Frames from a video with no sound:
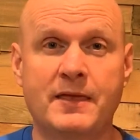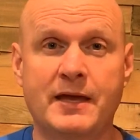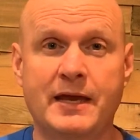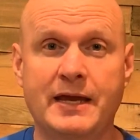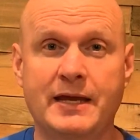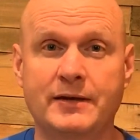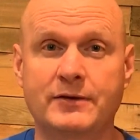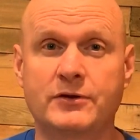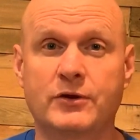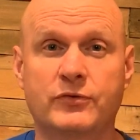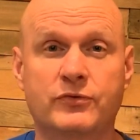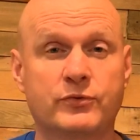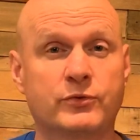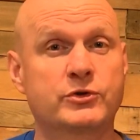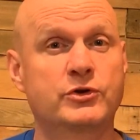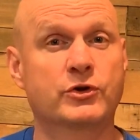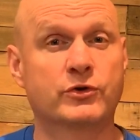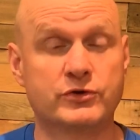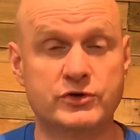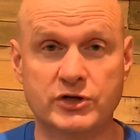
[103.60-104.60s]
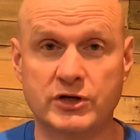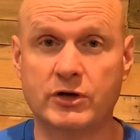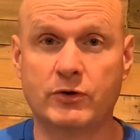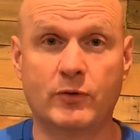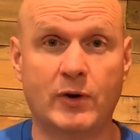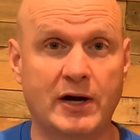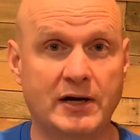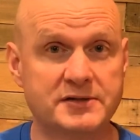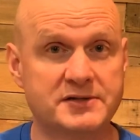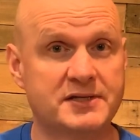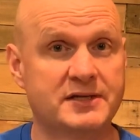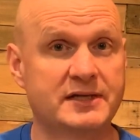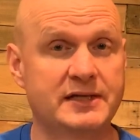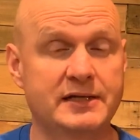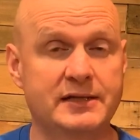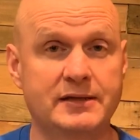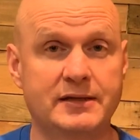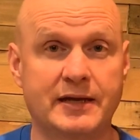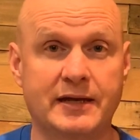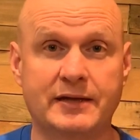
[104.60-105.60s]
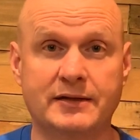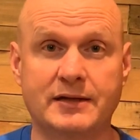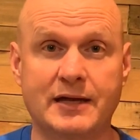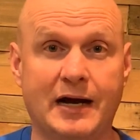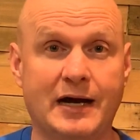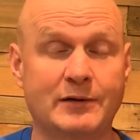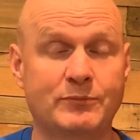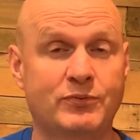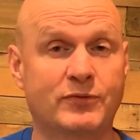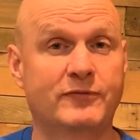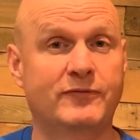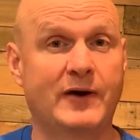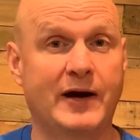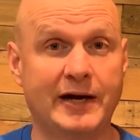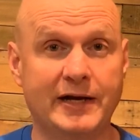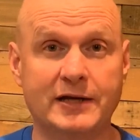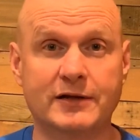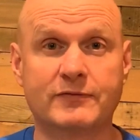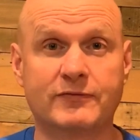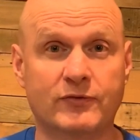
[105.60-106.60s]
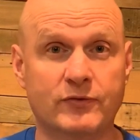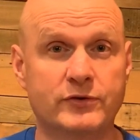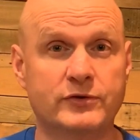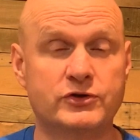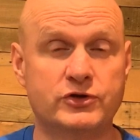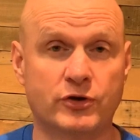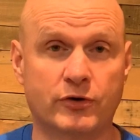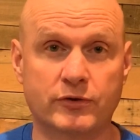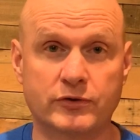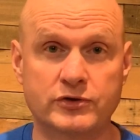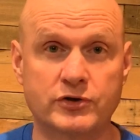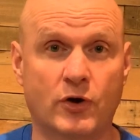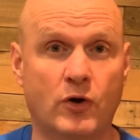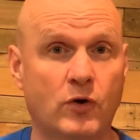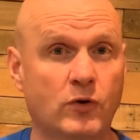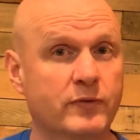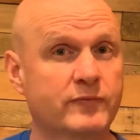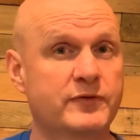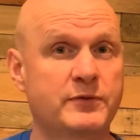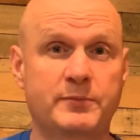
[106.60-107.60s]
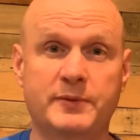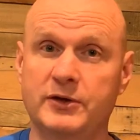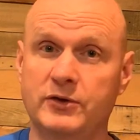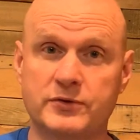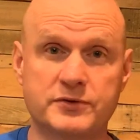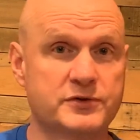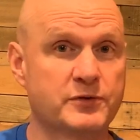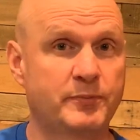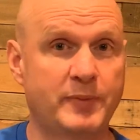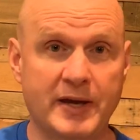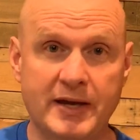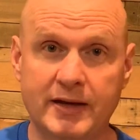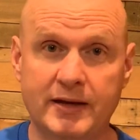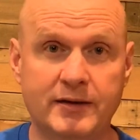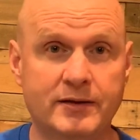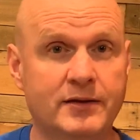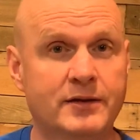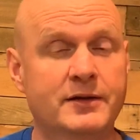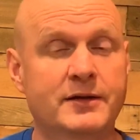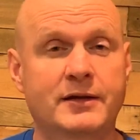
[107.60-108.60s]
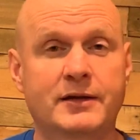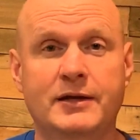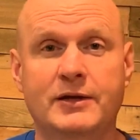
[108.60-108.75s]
And through your generosity and God providing for the church, all of the bills are paid.